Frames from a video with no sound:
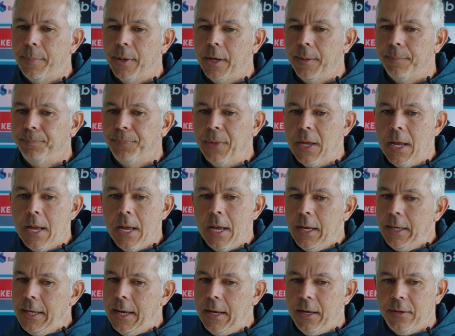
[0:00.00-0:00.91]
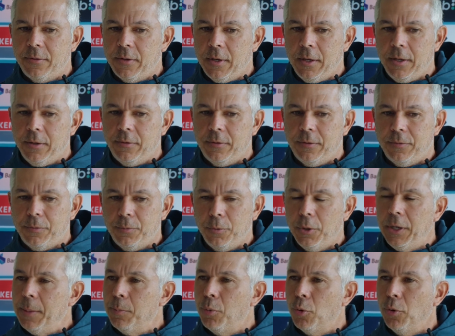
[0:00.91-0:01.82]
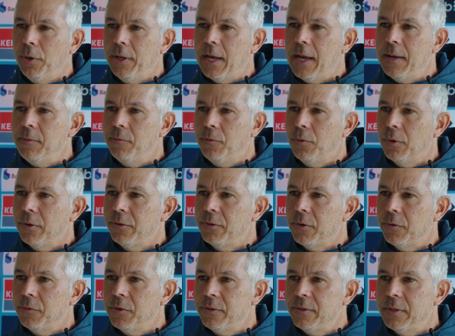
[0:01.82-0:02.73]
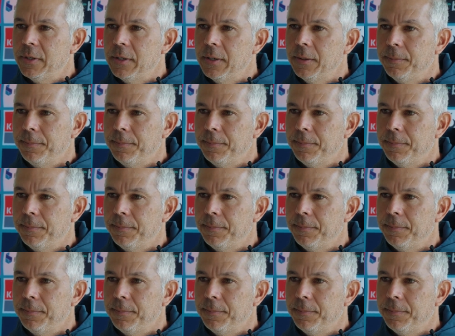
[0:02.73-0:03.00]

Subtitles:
But yeah, it's a really important game for us, obviously.